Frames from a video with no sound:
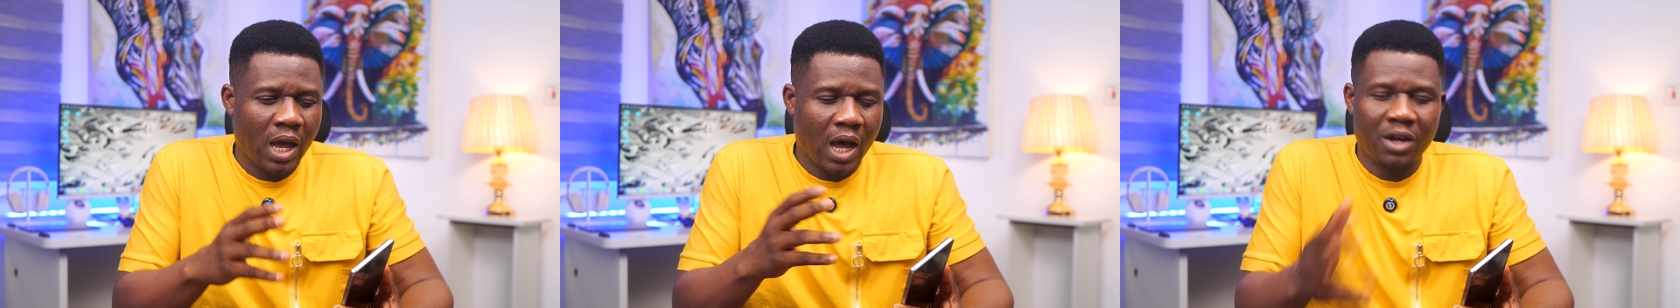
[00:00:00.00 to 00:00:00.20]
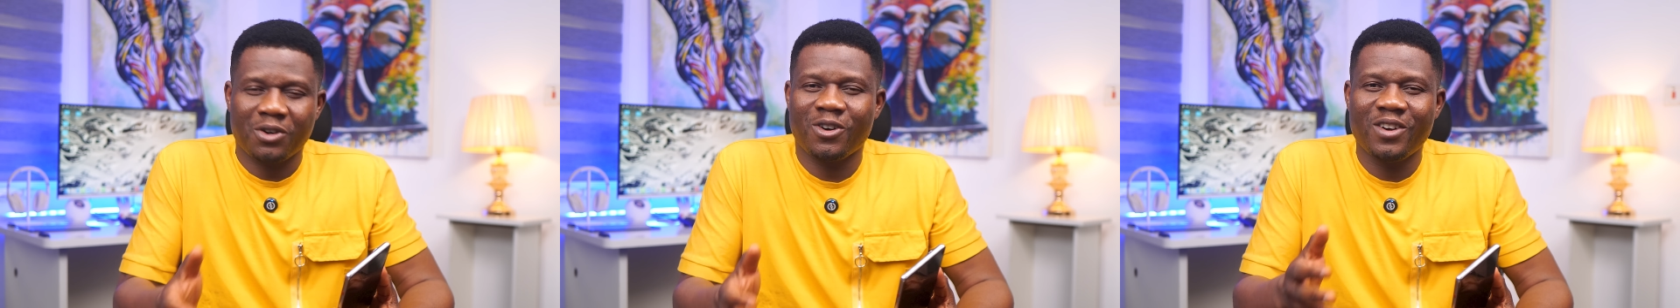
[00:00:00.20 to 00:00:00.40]

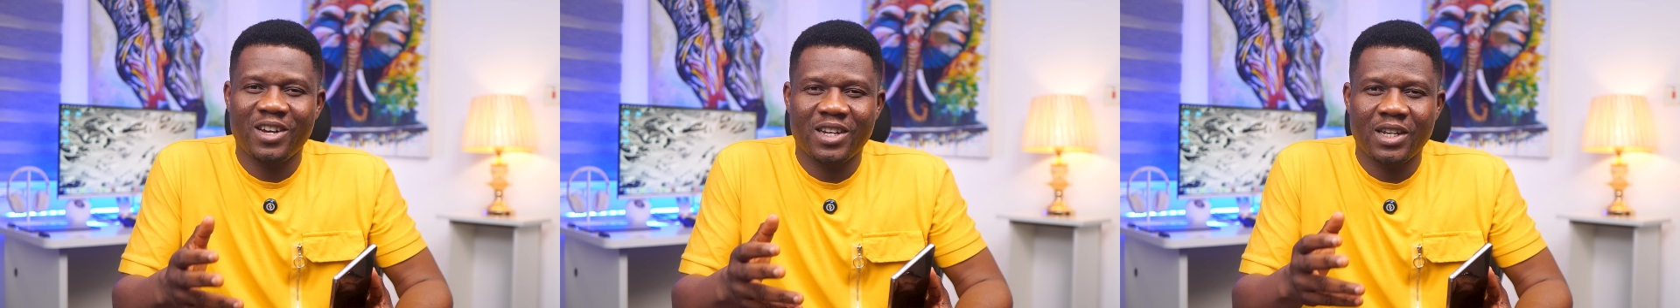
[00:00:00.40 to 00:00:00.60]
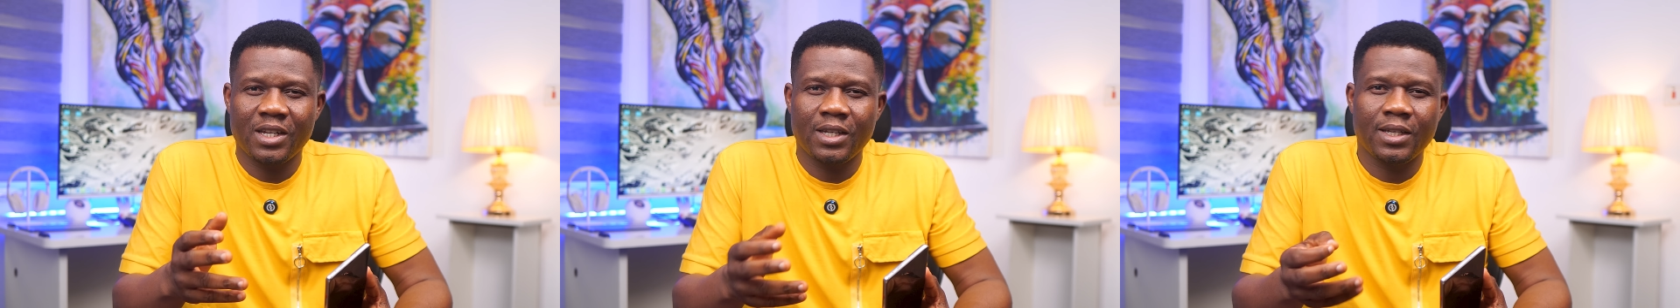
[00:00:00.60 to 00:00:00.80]
and
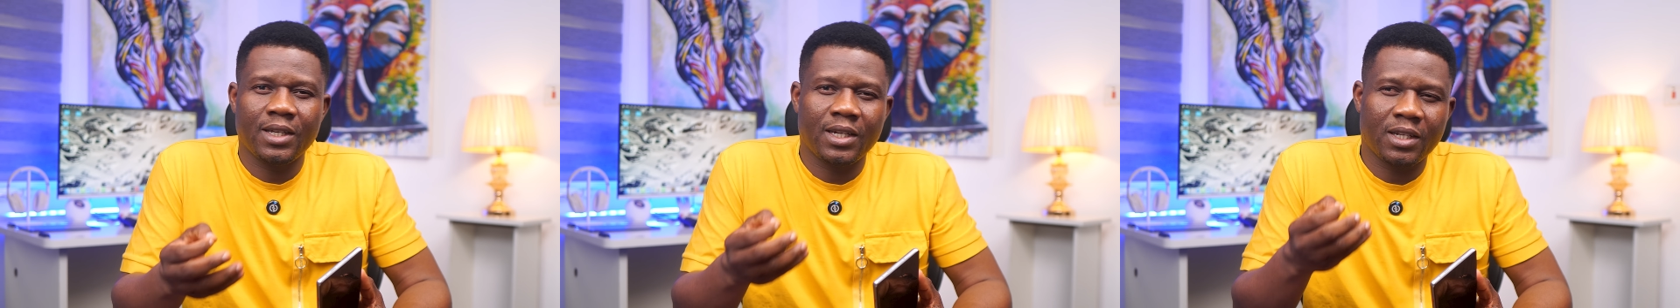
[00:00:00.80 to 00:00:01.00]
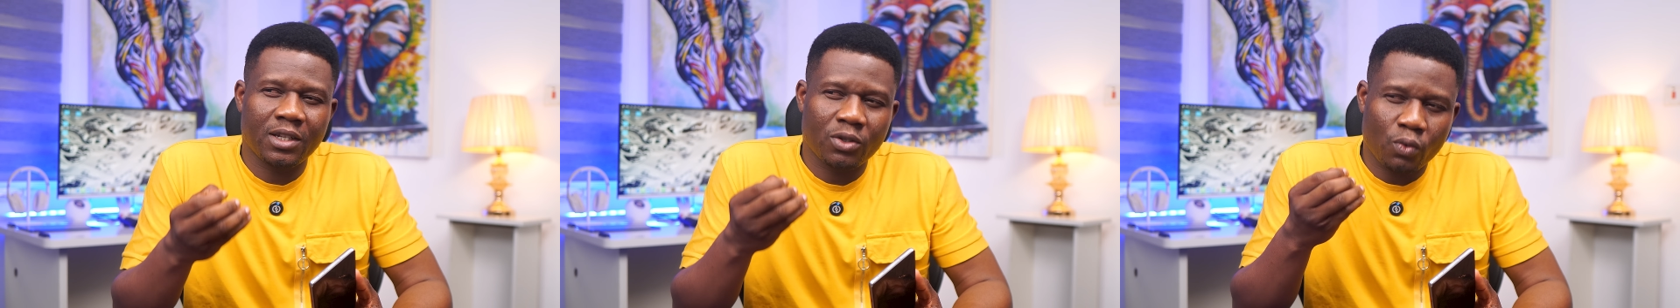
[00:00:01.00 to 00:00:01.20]
currently
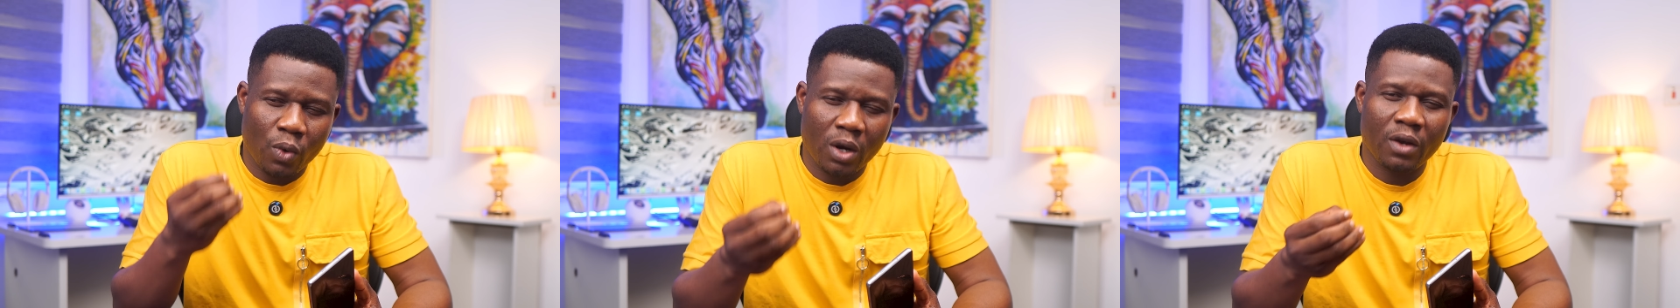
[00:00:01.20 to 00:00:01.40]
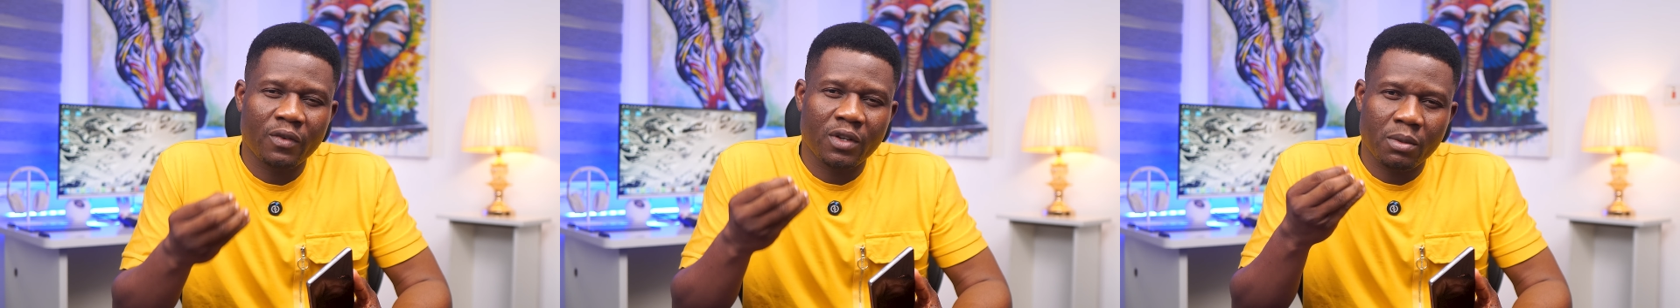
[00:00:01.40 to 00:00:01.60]
it is
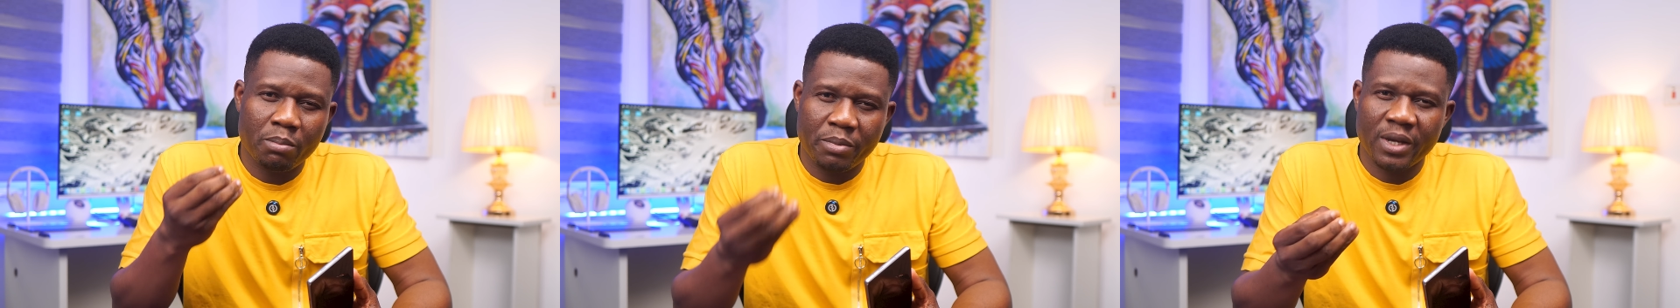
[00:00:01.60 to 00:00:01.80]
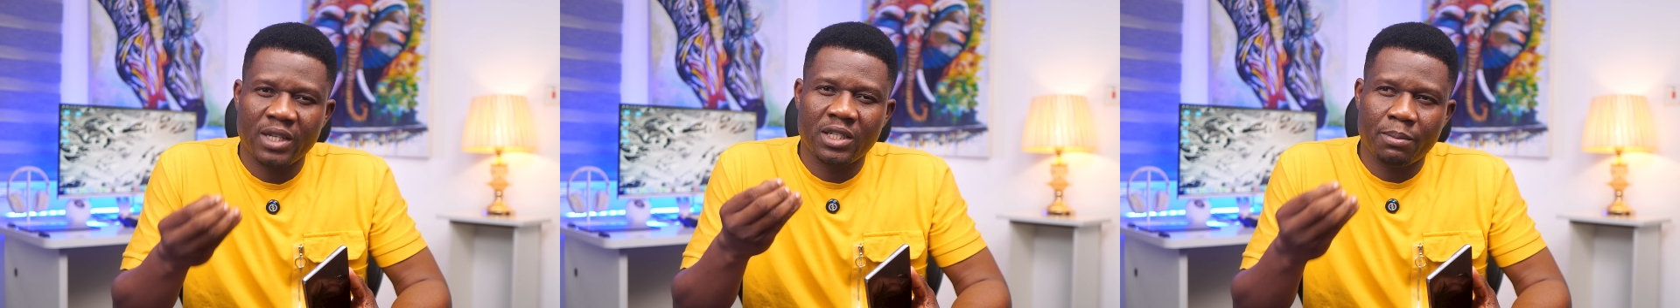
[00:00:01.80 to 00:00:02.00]
one of the
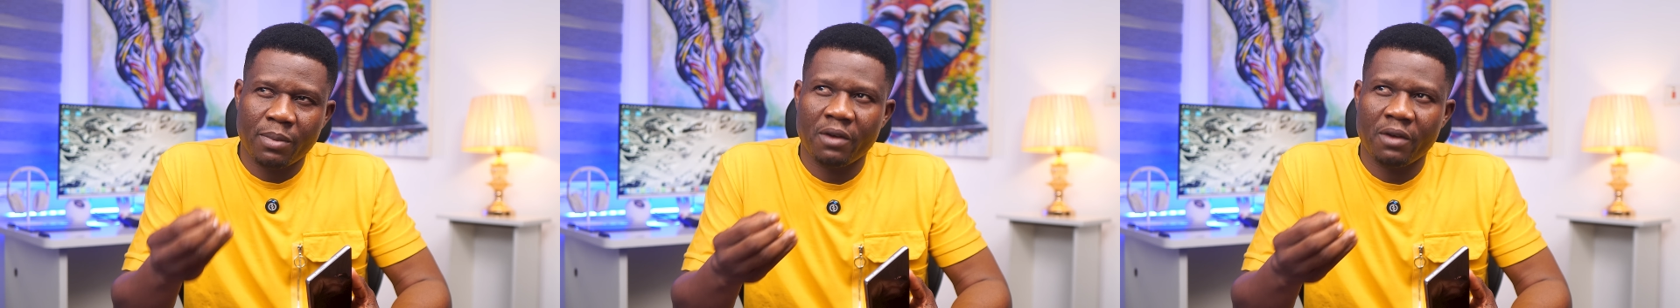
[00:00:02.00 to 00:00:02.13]
best